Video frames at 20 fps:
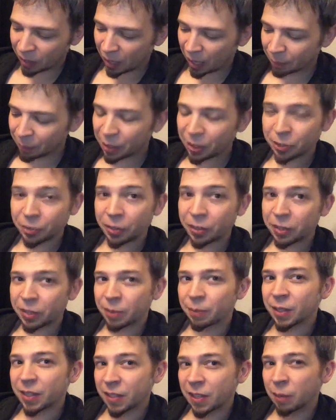I'm going to show you
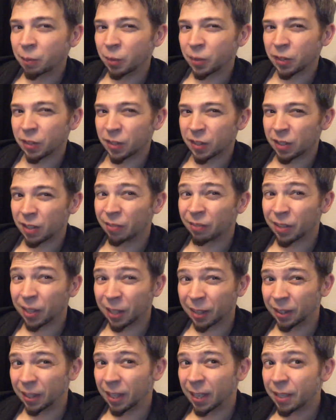some examples of stuff that
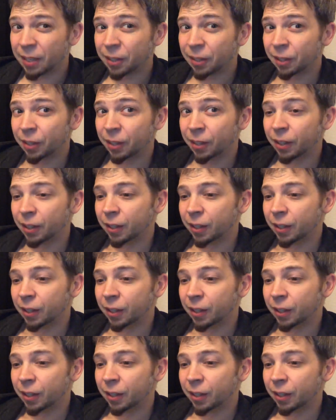I like.